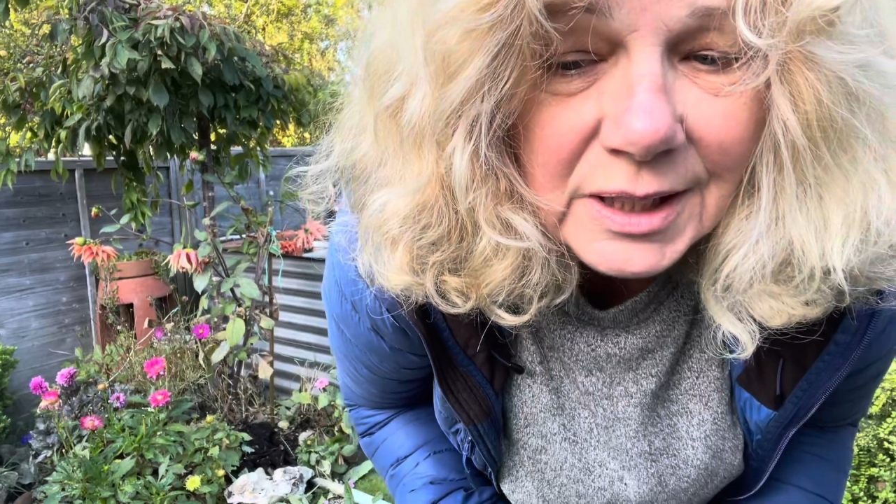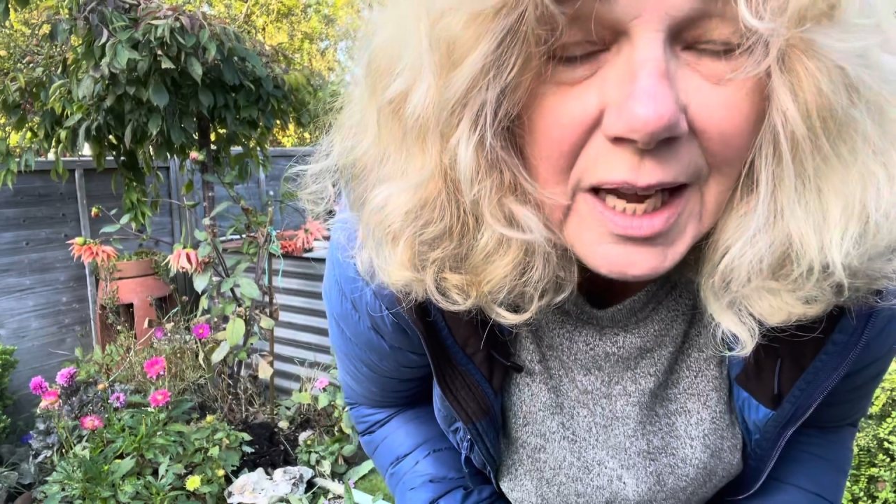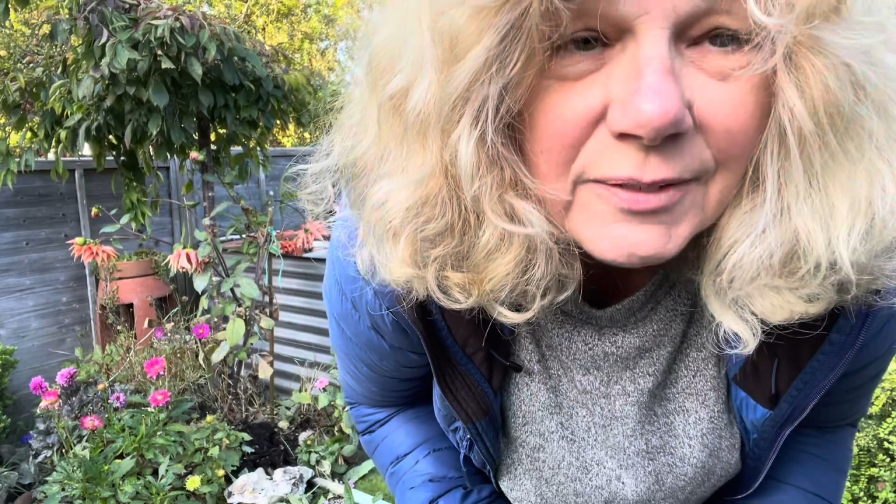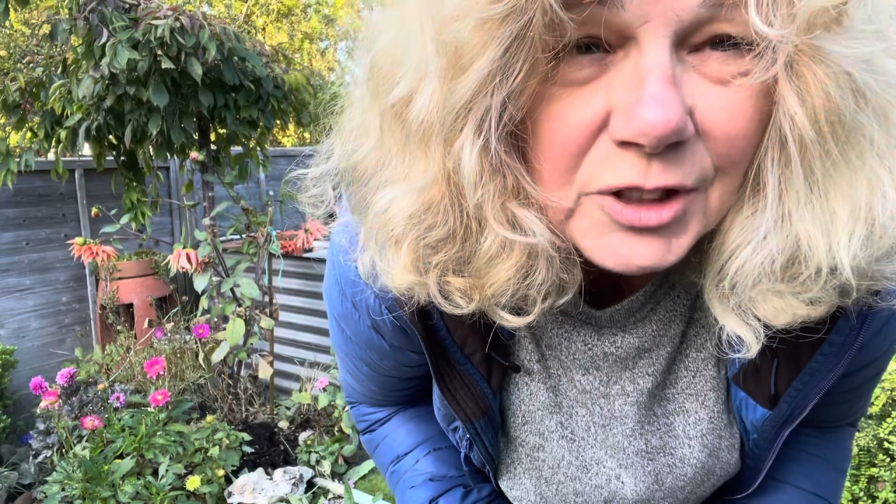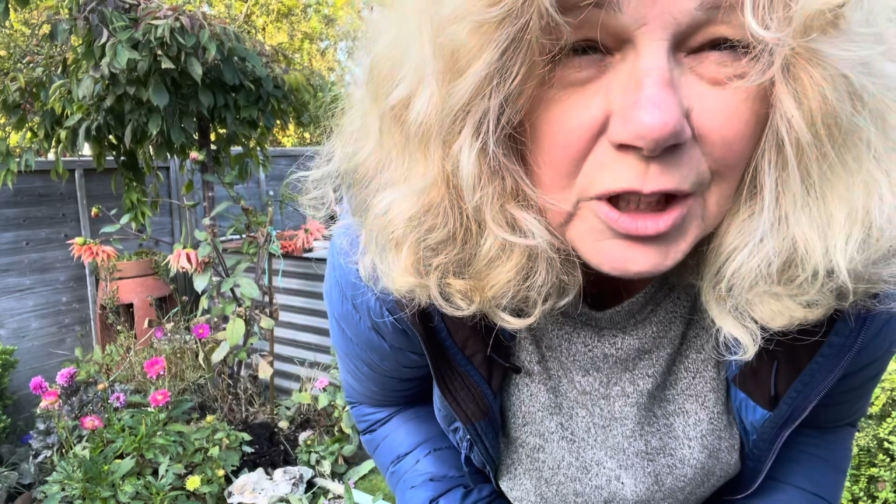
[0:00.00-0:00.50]
I
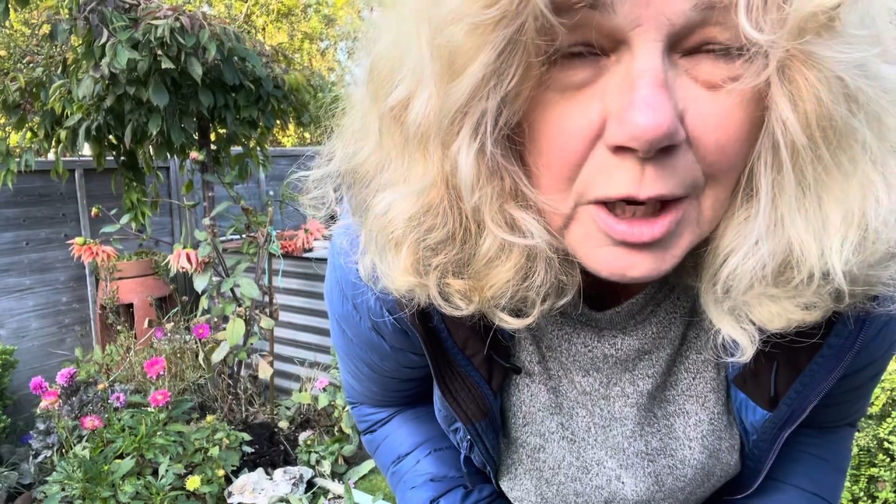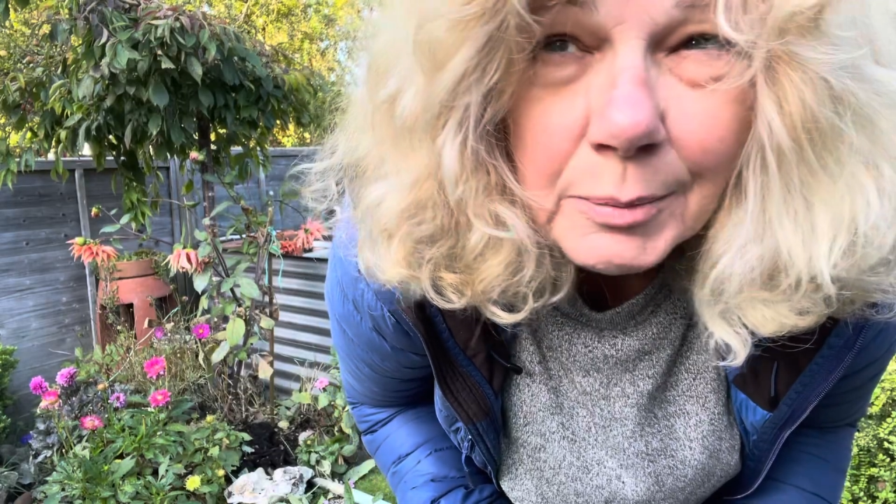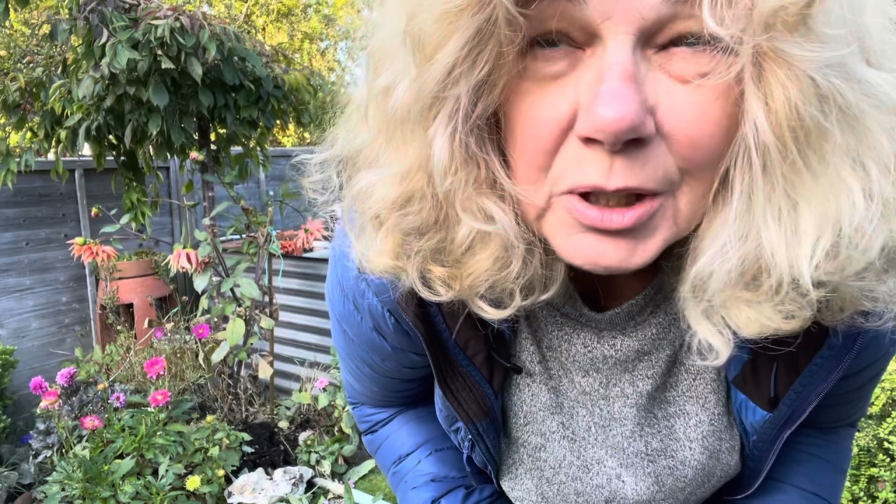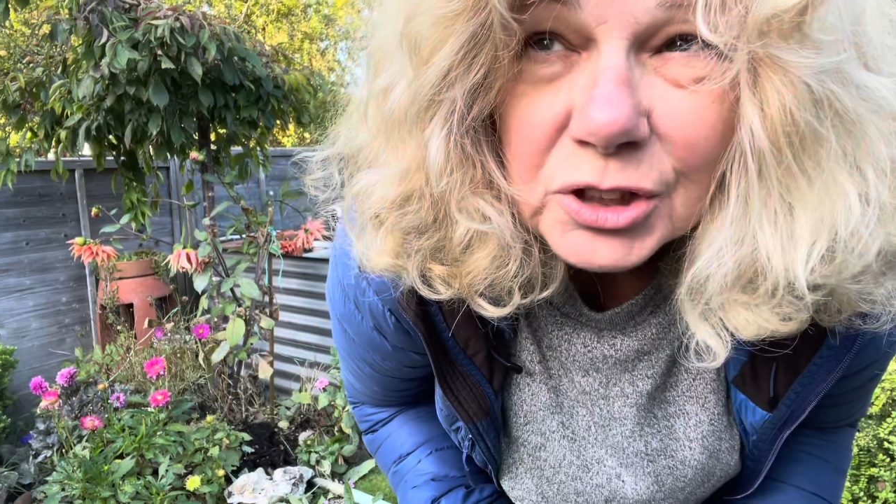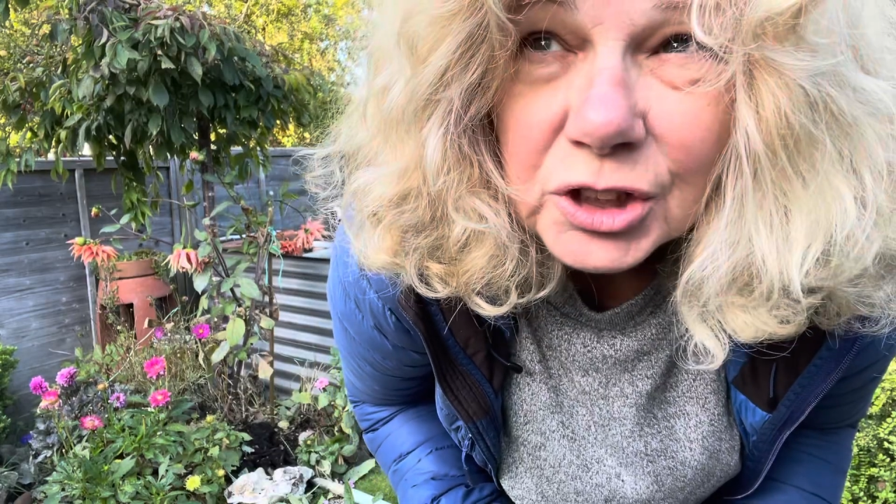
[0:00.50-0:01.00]
have dug up,
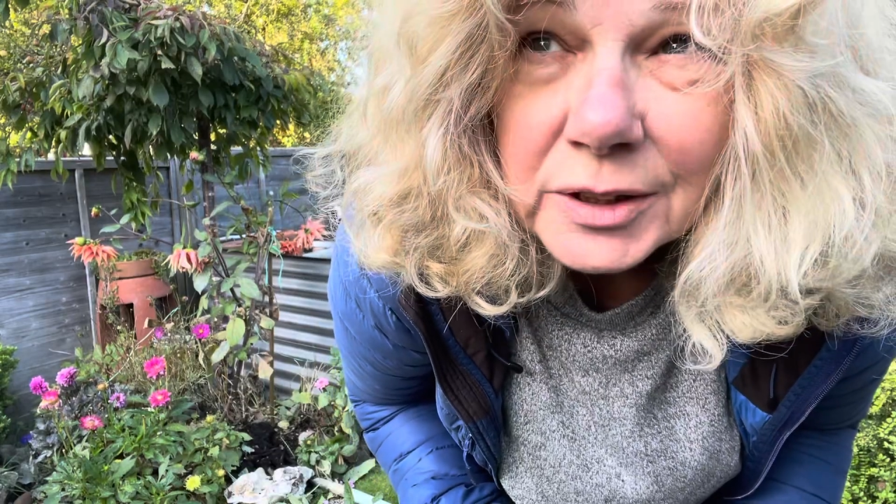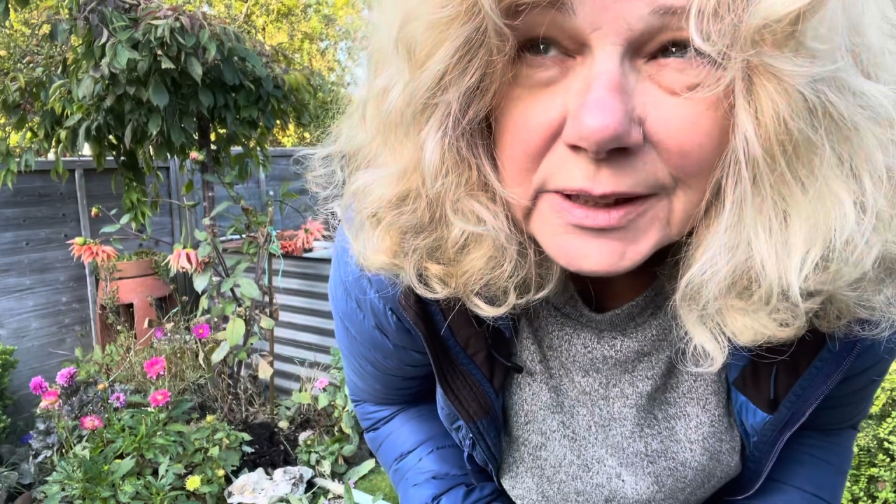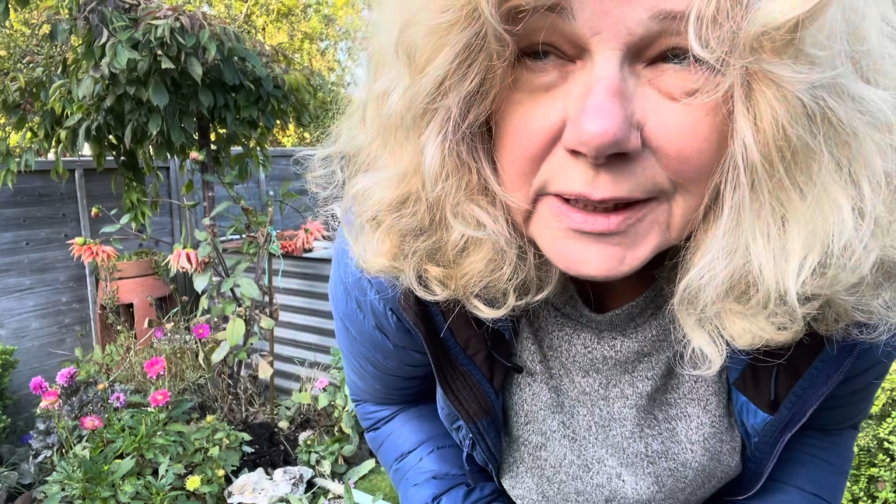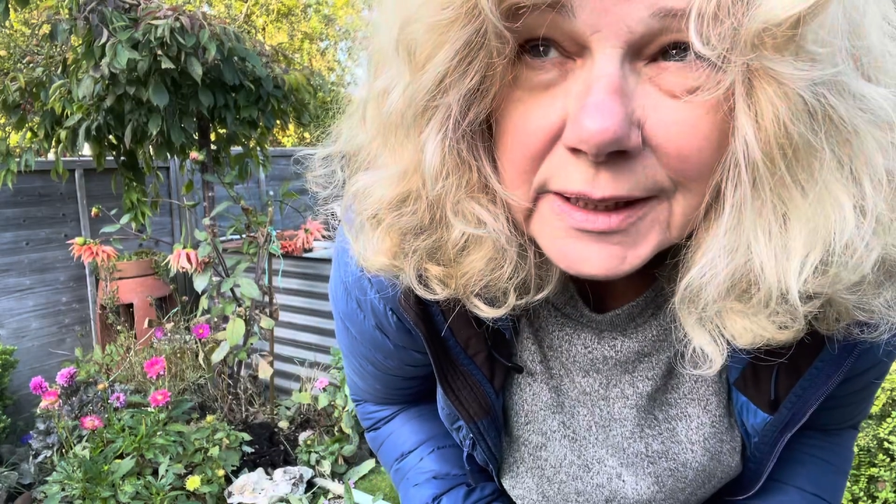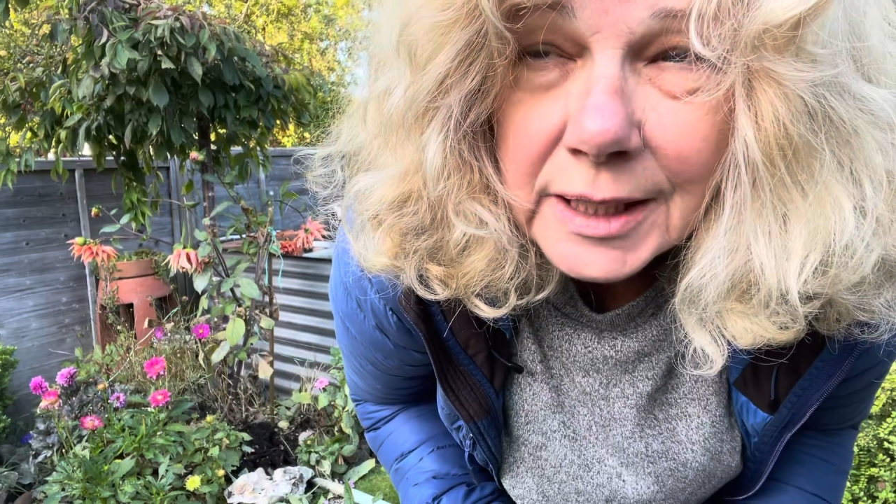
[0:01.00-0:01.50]
last year I
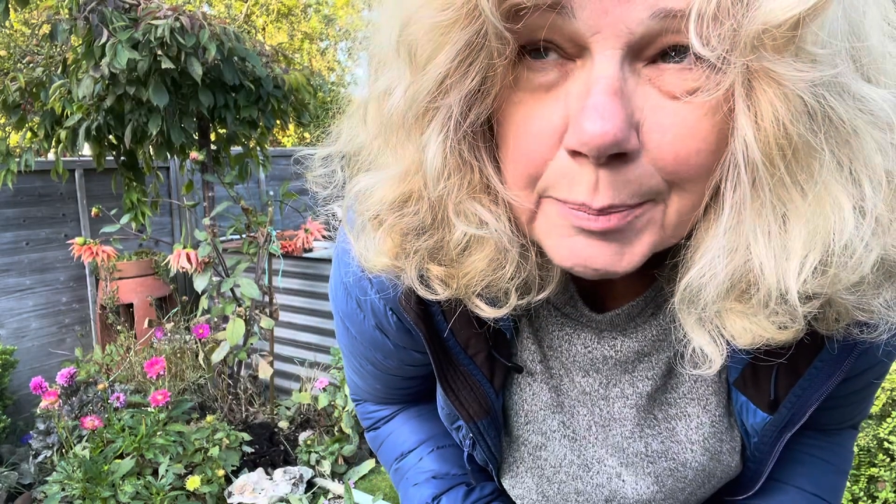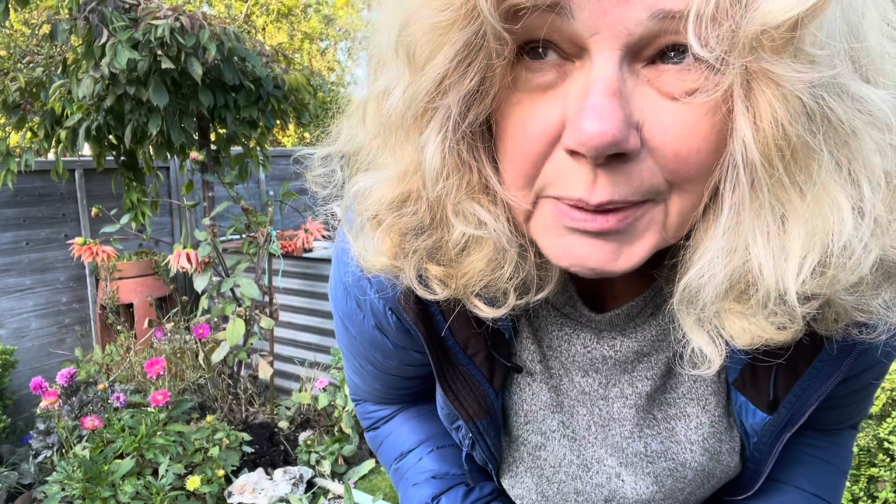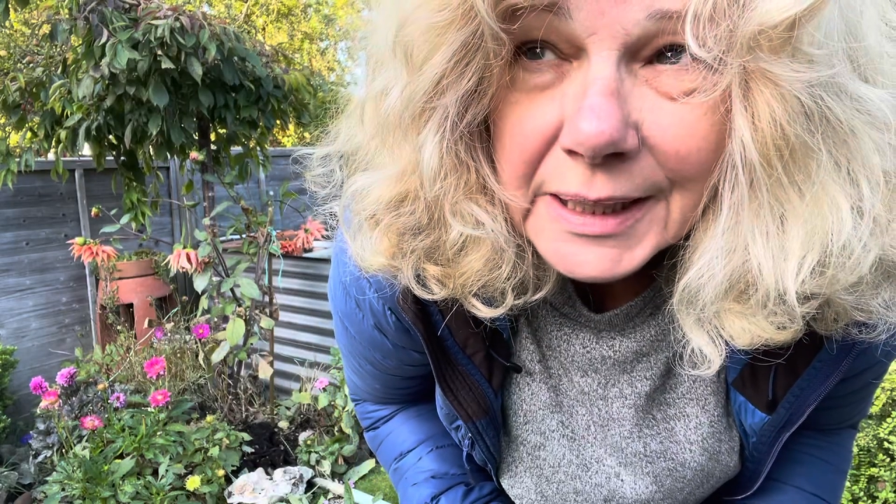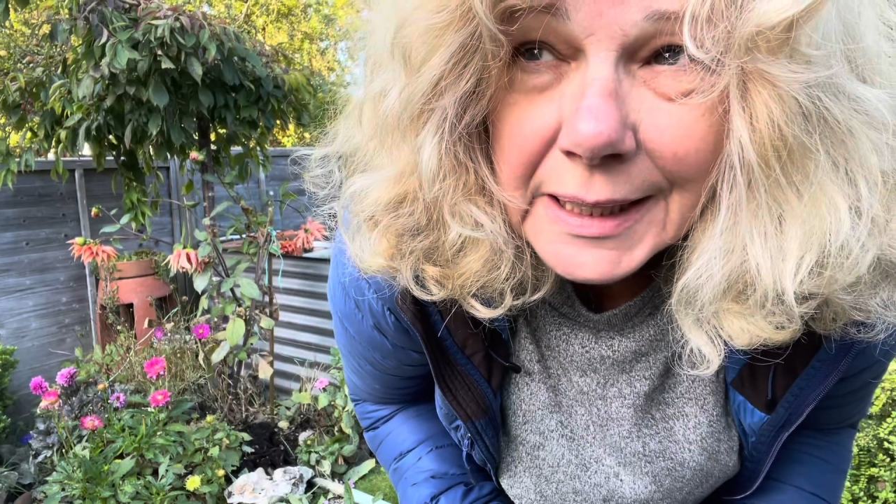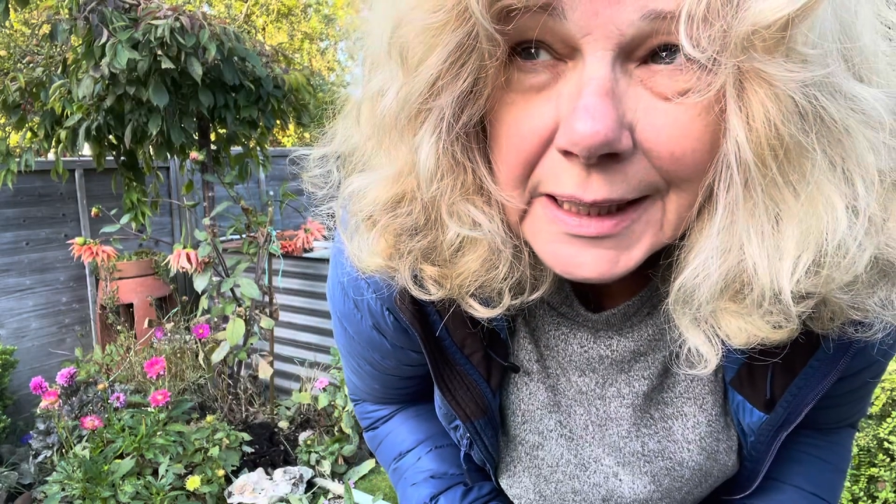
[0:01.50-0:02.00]
did dig up a
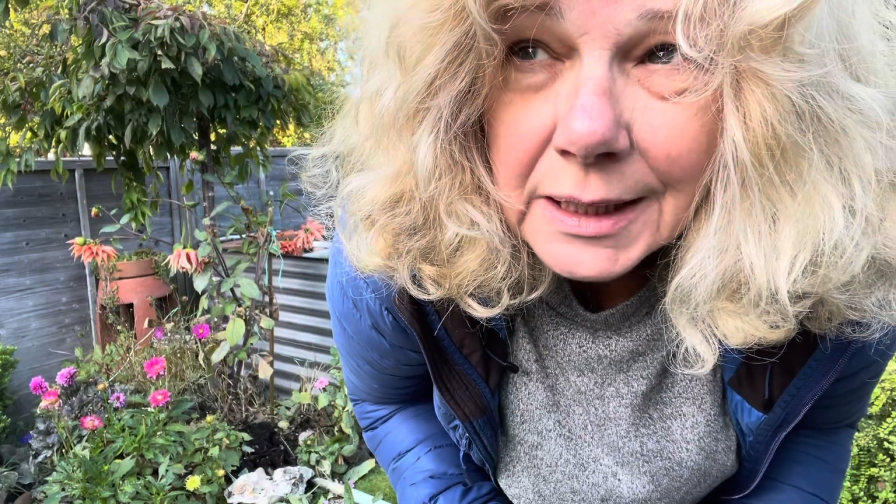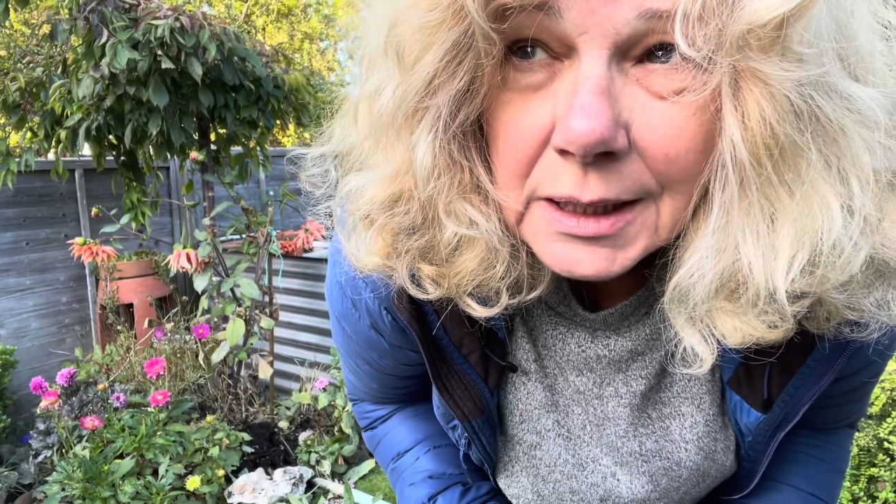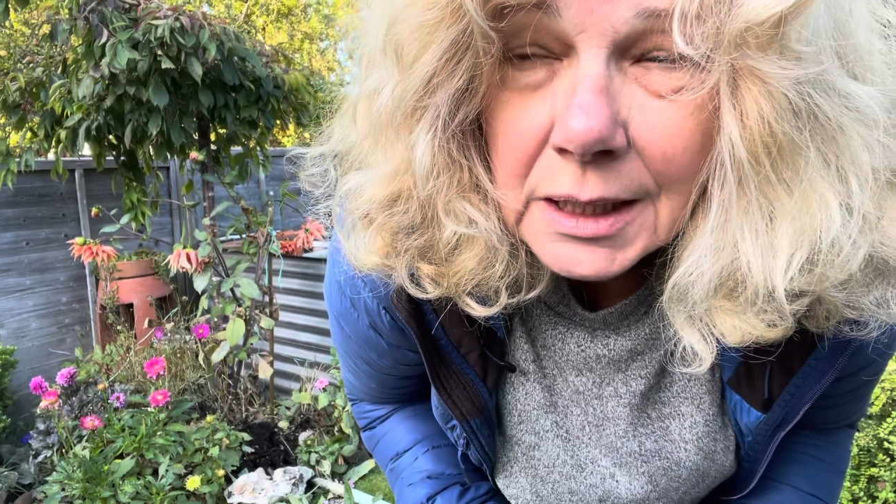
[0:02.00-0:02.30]
dahlia